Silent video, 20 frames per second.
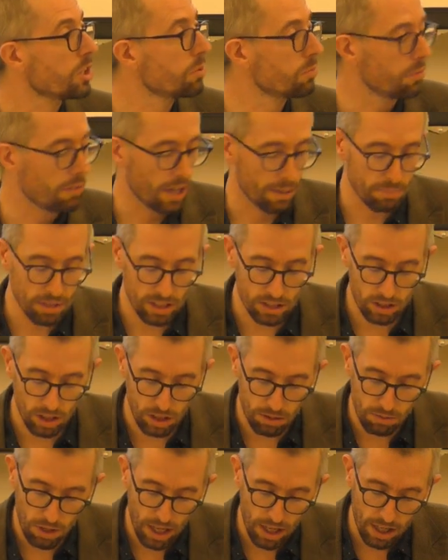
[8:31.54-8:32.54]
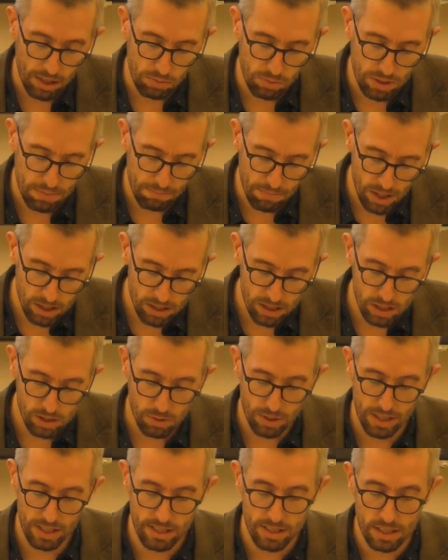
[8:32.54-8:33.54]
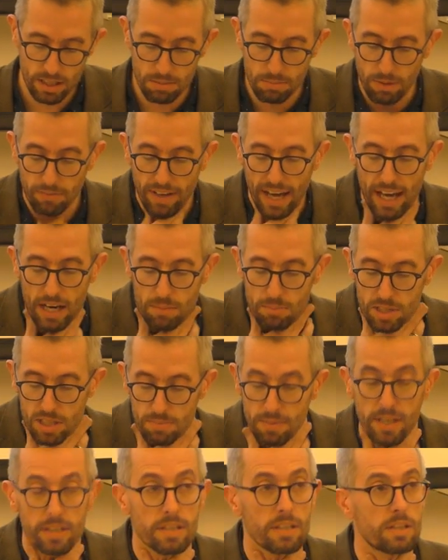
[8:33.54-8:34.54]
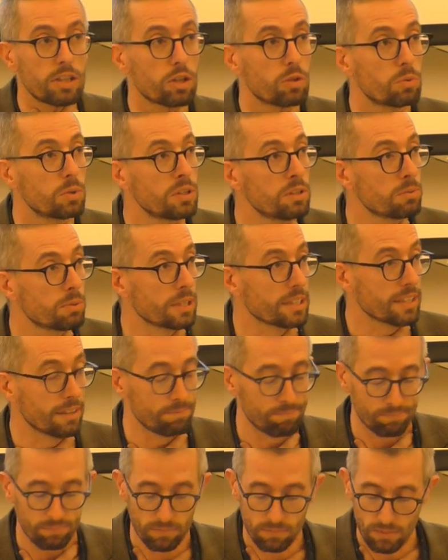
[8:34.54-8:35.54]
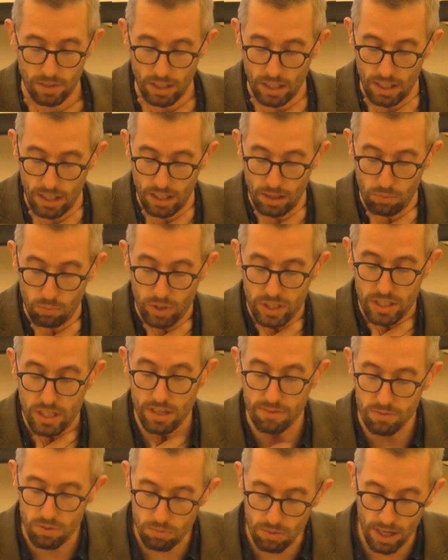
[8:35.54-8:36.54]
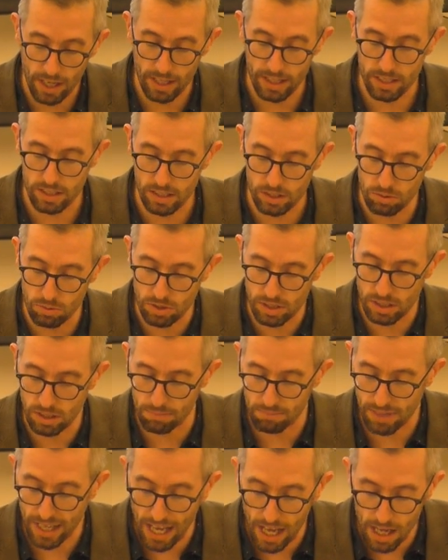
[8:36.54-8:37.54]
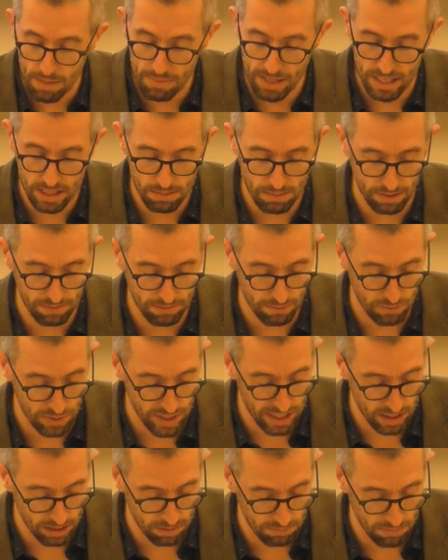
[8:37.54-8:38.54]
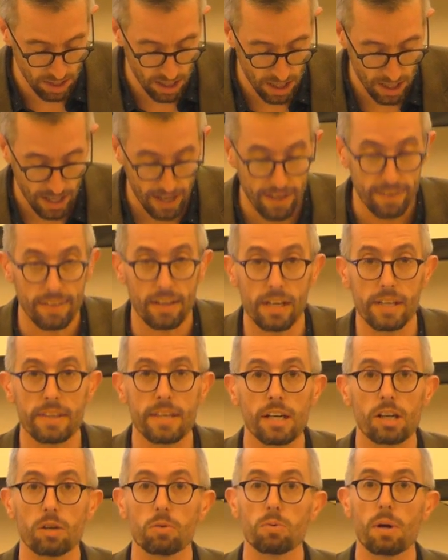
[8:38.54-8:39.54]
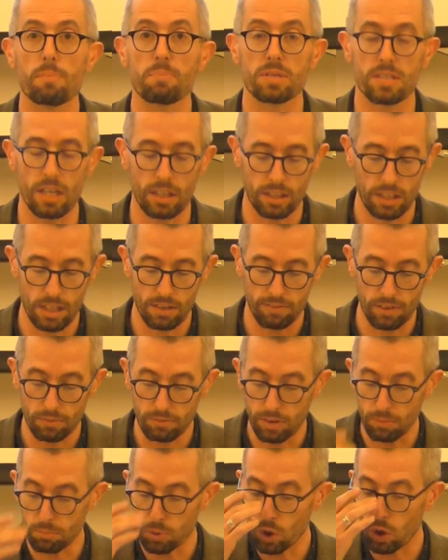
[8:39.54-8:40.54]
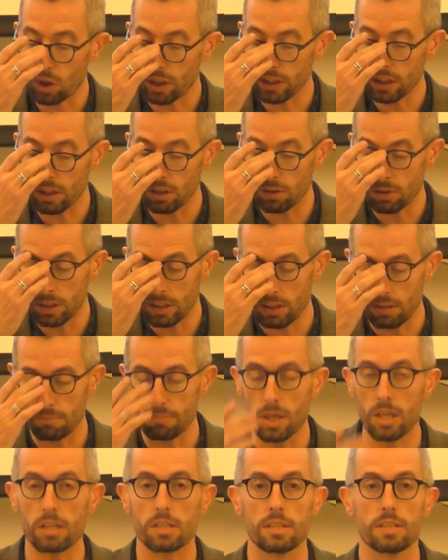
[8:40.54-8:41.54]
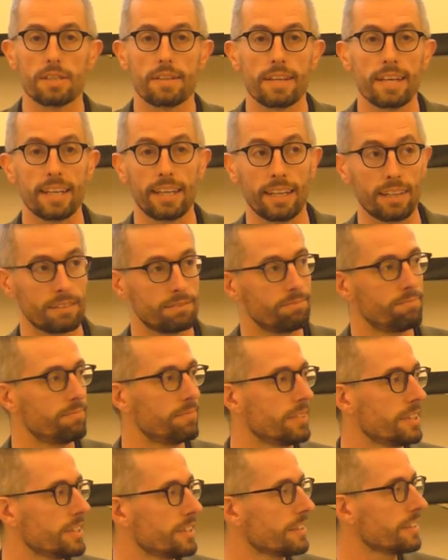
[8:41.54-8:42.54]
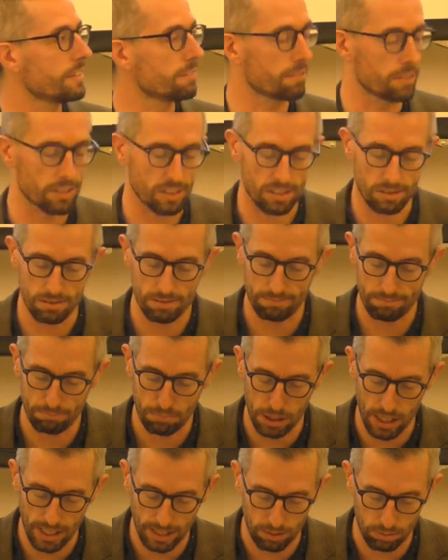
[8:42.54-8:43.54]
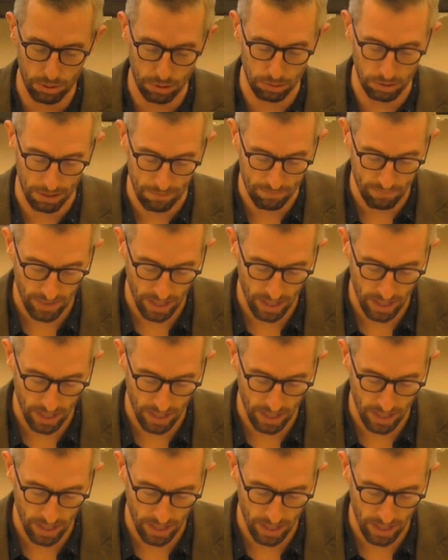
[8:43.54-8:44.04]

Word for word: so I'm going to start uh, with Marx's criticism of Adam Smith in the Grundrisse, uh, which gives rise to some comments about freedom that I think are representative of a broad current of Marx's thinking. This is the first block quote.